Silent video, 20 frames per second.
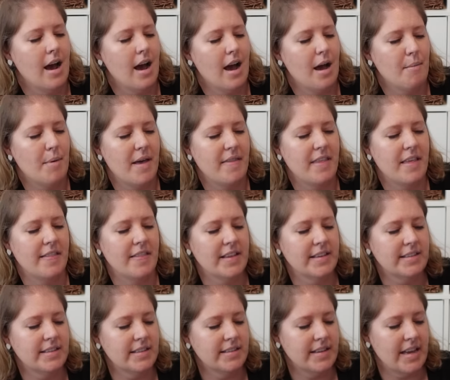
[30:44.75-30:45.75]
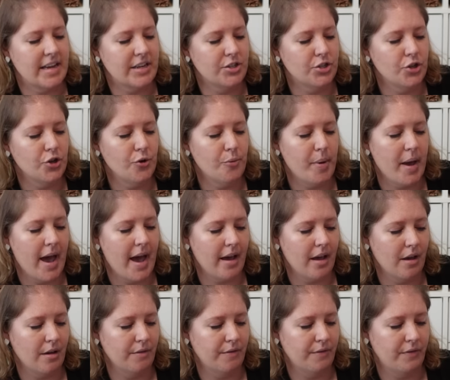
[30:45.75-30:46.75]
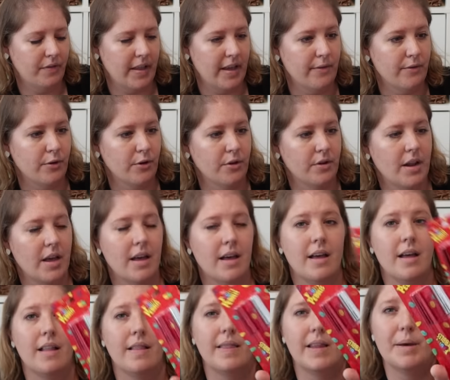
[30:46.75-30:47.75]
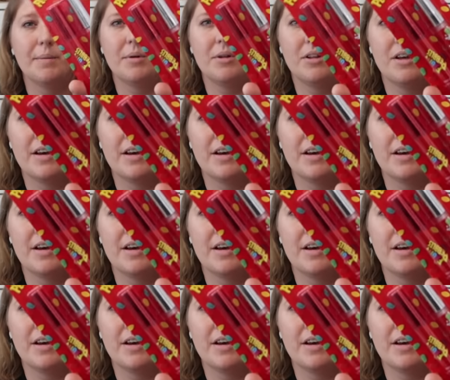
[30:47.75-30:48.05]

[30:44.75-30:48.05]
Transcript: Um, and then this is a two pack of flavored lip